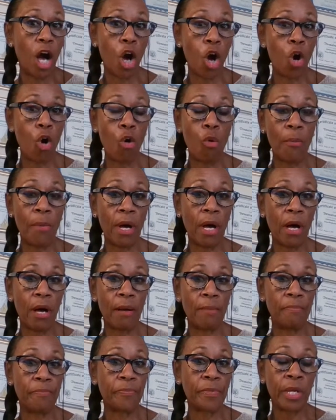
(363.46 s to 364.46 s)
home
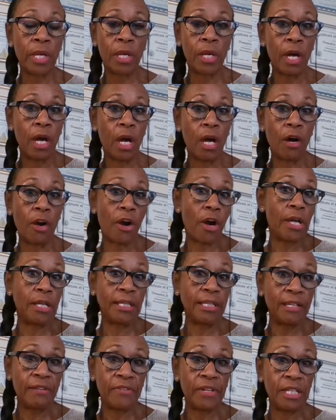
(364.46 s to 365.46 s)
or a
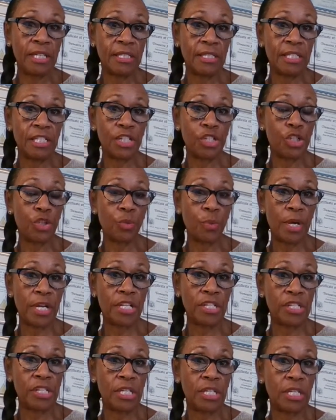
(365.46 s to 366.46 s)
living
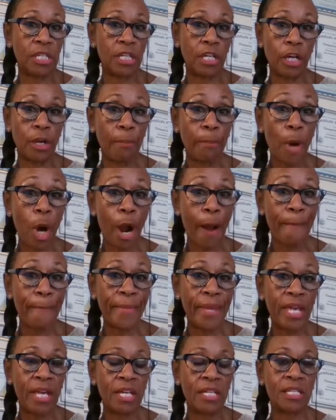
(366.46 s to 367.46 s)
situation in an
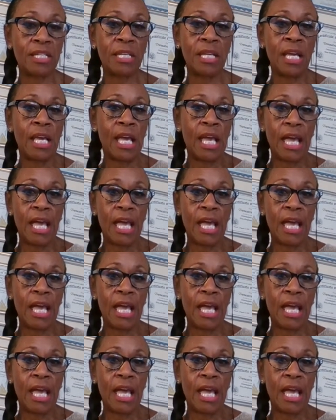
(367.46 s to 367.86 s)
apartment,